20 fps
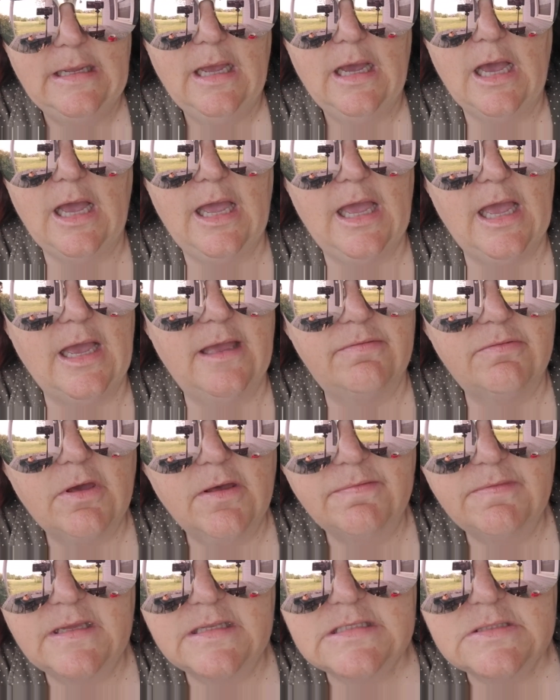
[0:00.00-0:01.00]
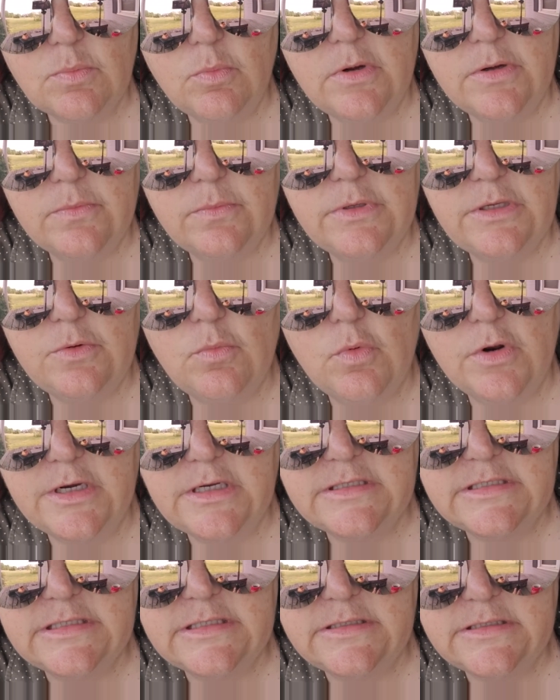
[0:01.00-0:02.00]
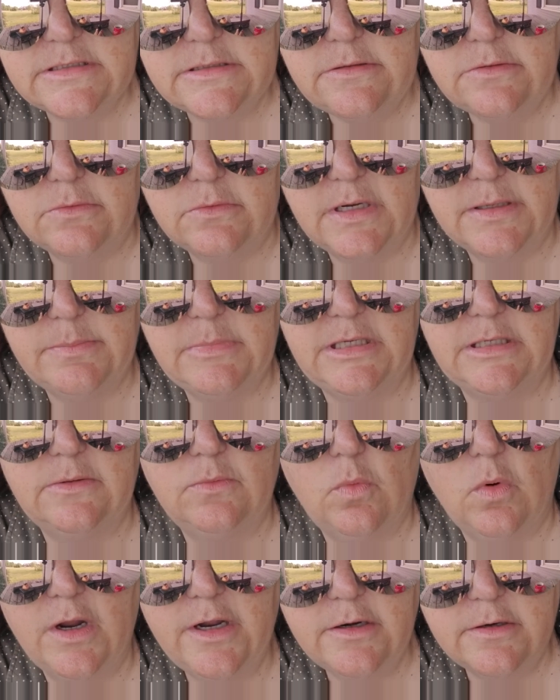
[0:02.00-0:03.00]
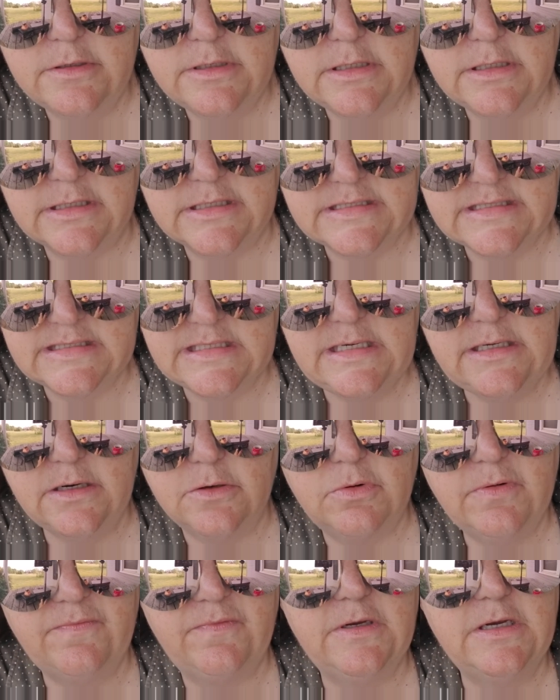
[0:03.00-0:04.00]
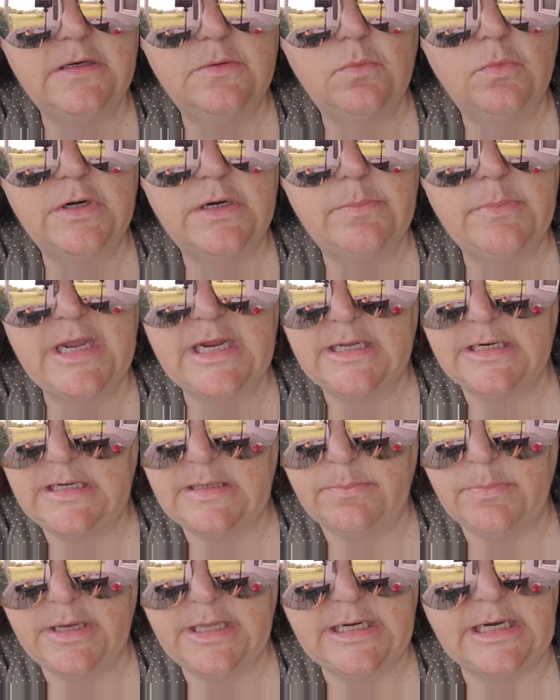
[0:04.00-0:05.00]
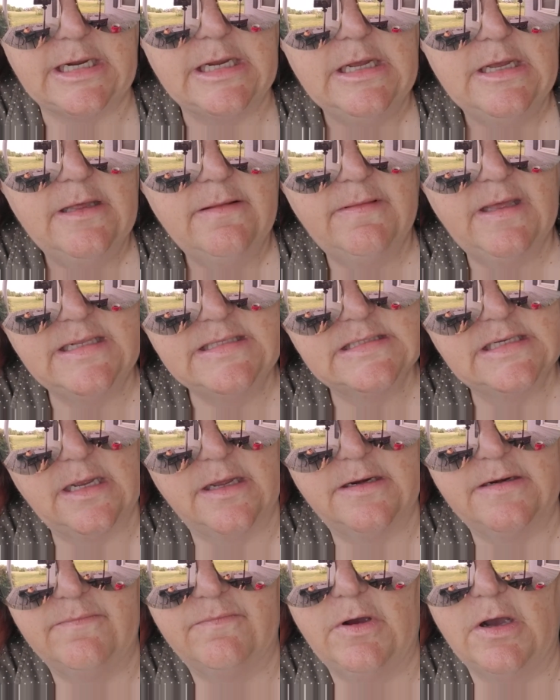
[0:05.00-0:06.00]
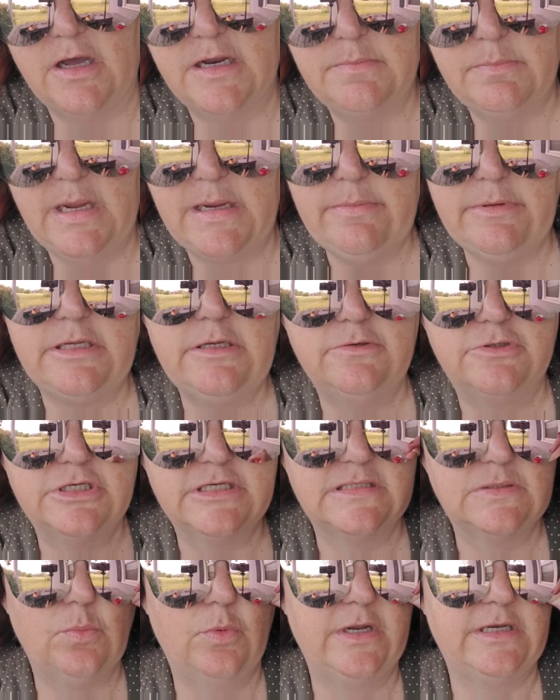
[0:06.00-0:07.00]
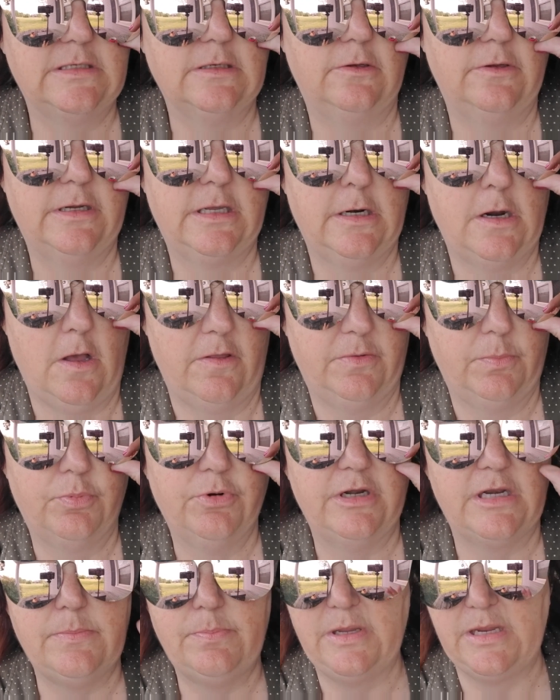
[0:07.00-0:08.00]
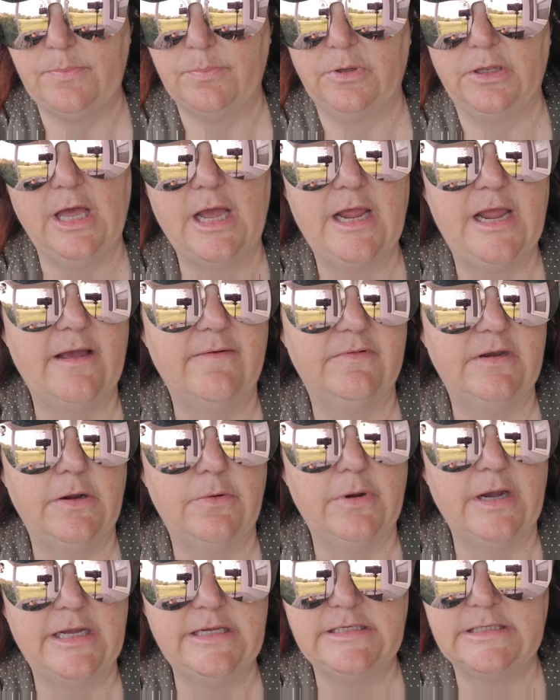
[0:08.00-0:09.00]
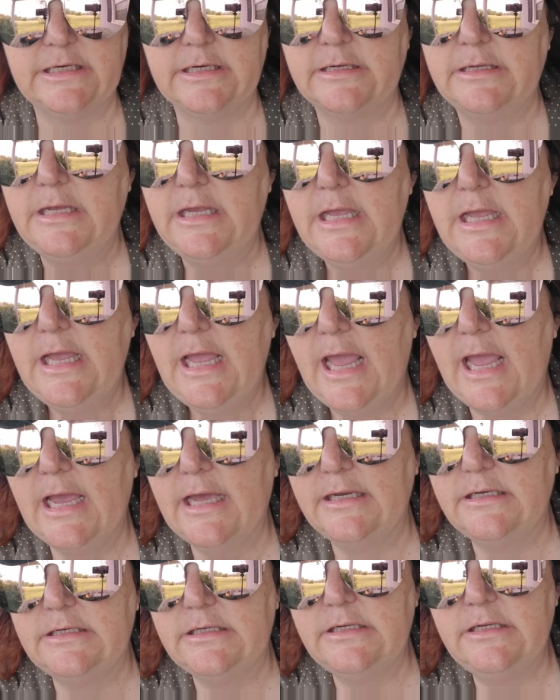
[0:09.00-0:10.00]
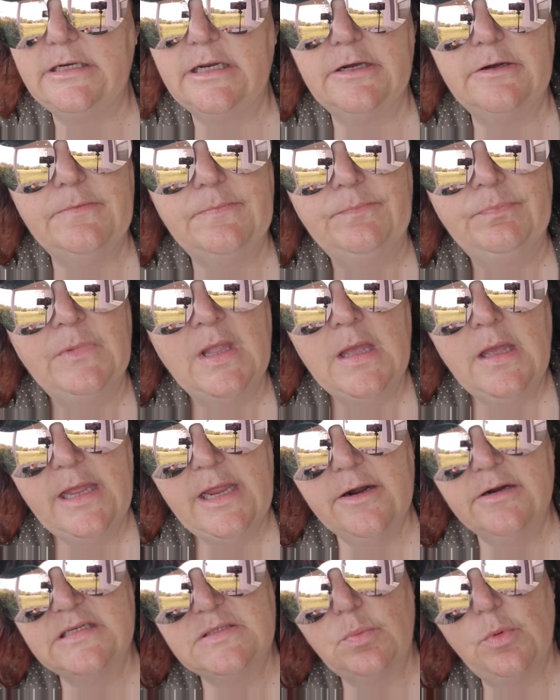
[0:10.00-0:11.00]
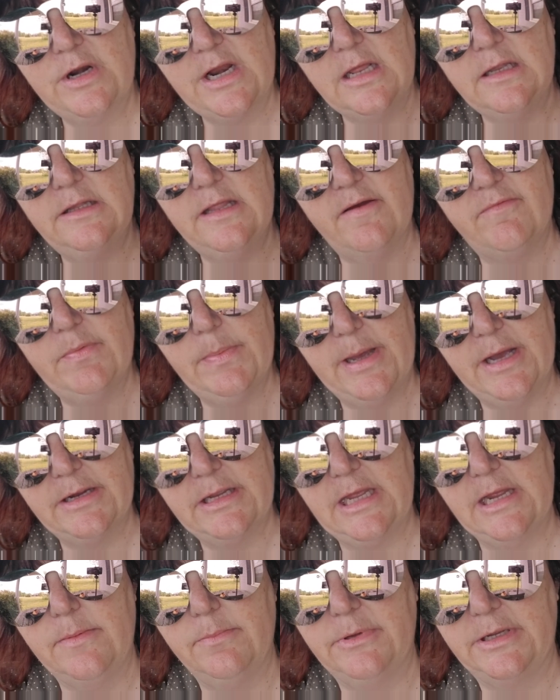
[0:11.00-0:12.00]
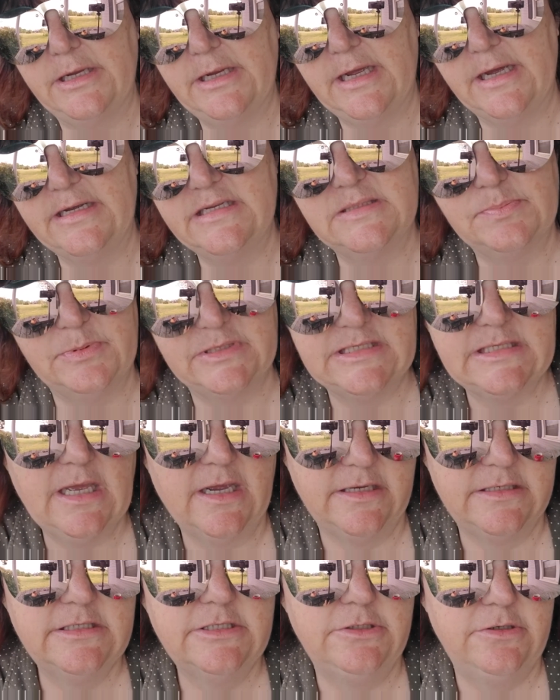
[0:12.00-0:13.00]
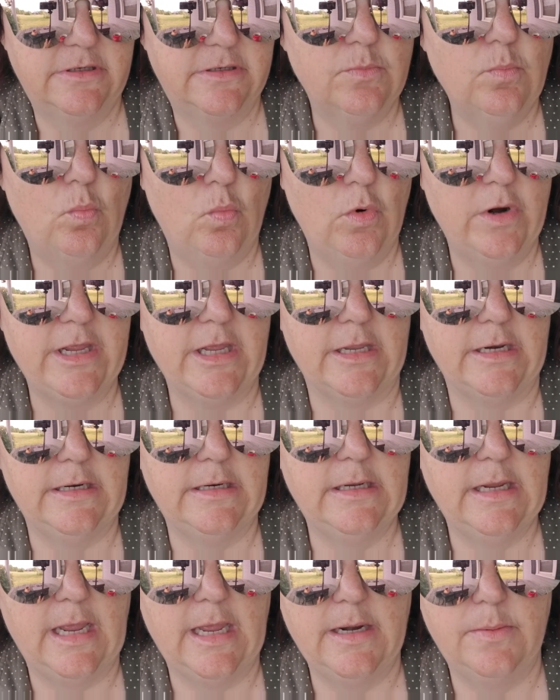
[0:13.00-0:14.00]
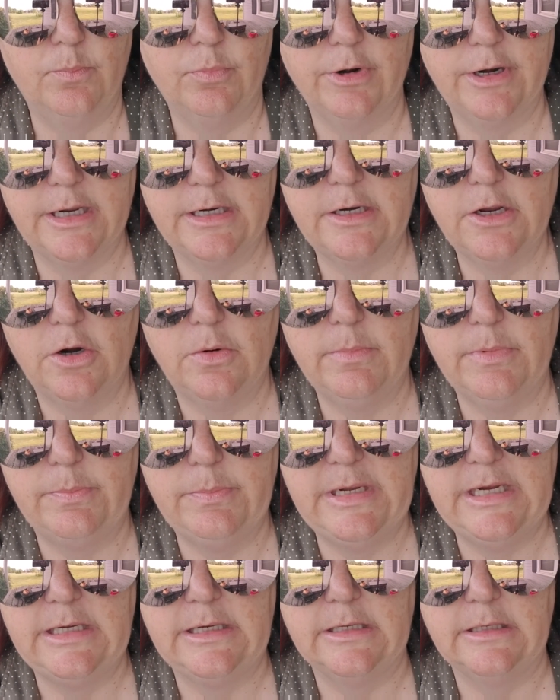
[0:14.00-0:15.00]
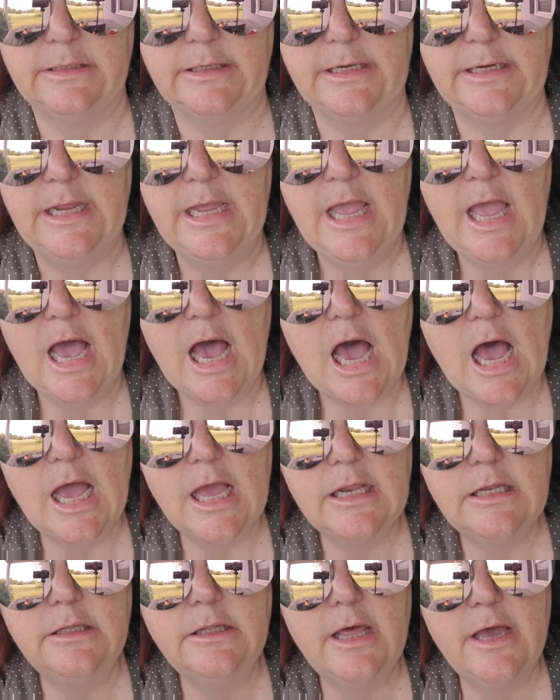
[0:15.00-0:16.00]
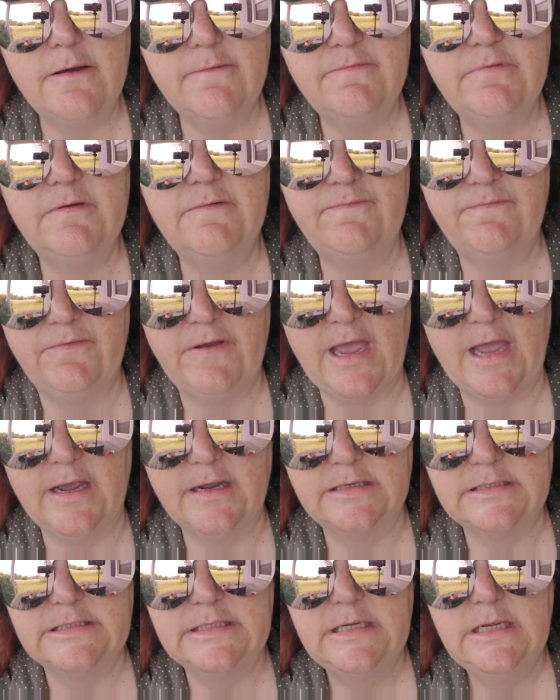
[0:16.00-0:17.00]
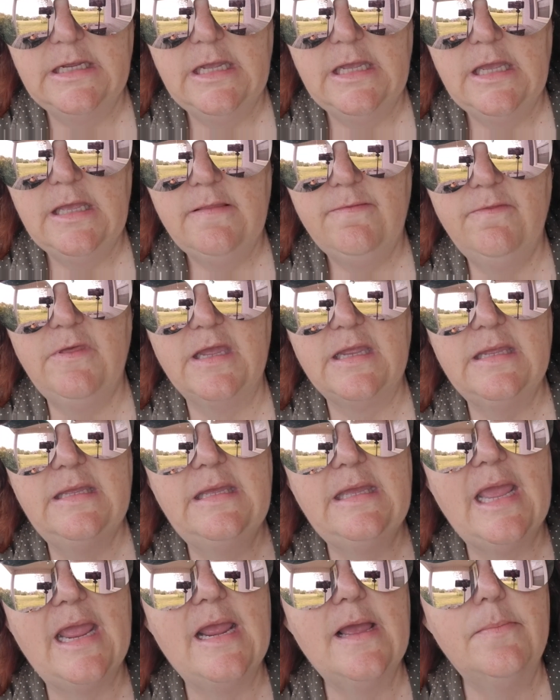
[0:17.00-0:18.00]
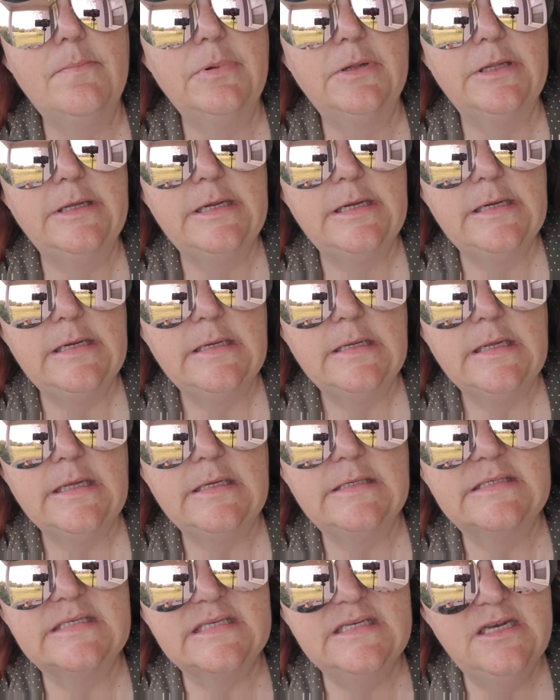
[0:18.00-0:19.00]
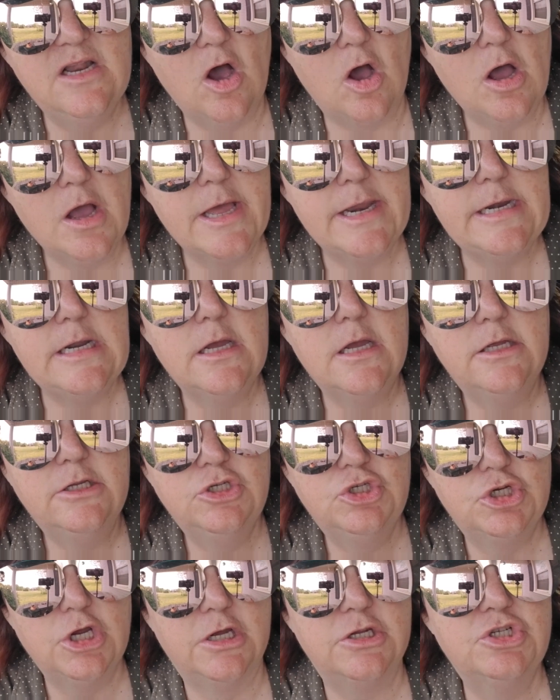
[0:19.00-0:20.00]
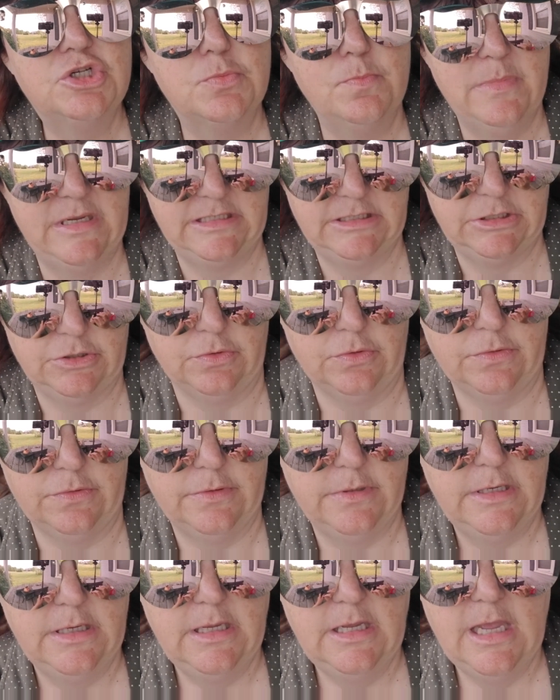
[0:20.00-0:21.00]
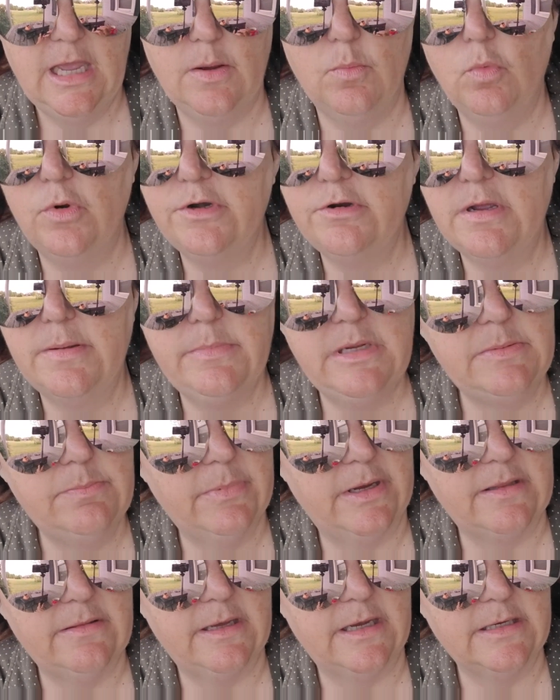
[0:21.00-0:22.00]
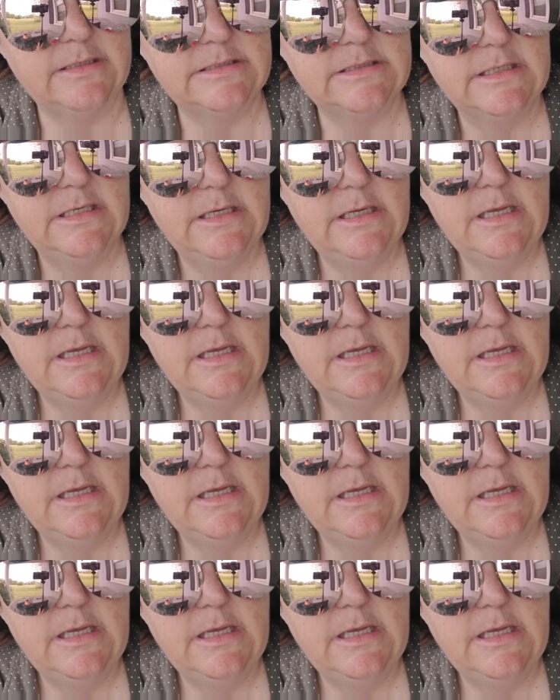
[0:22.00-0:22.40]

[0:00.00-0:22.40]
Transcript: I thought that's what you wanted to do. I mean, why are you in a casino if you didn't want to make any money? That's kind of odd. Maybe you just went to look at all the pretty people. I have no idea. And, you know, here's what I love about gambling, guys, besides you can win and bring it home immediately. I love the fact that gambling is non-judgmental. And what do I mean by that?